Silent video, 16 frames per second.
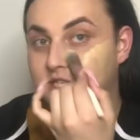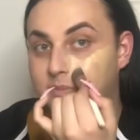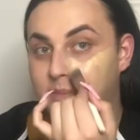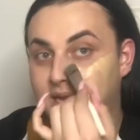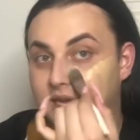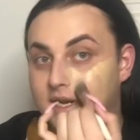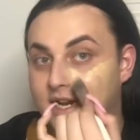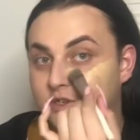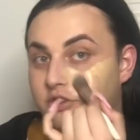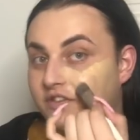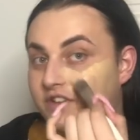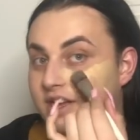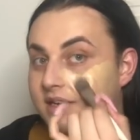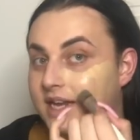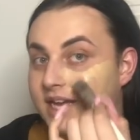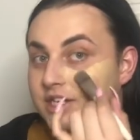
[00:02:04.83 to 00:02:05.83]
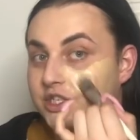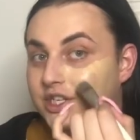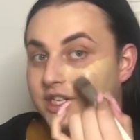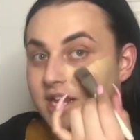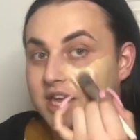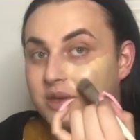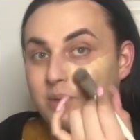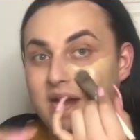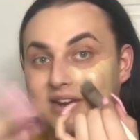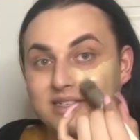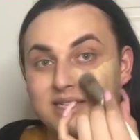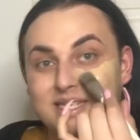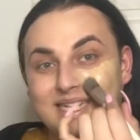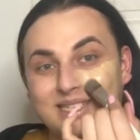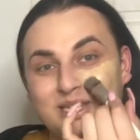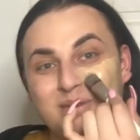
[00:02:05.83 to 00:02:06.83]
this being a natural foundation that you wear as a
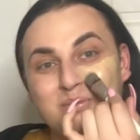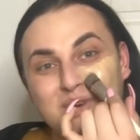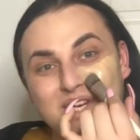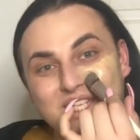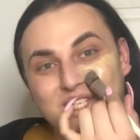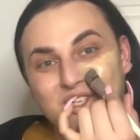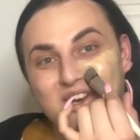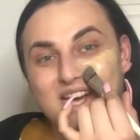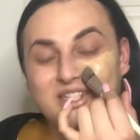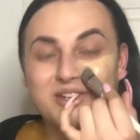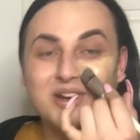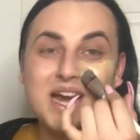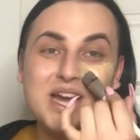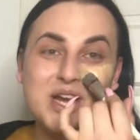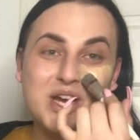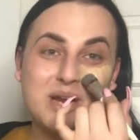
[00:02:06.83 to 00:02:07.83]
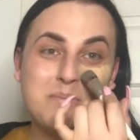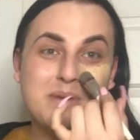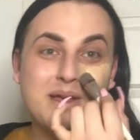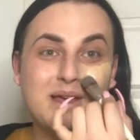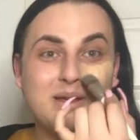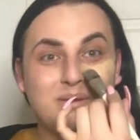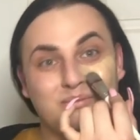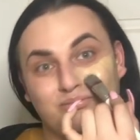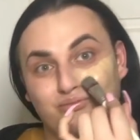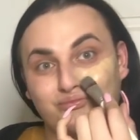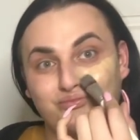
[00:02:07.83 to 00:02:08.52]
tinted moisturizer, I know, but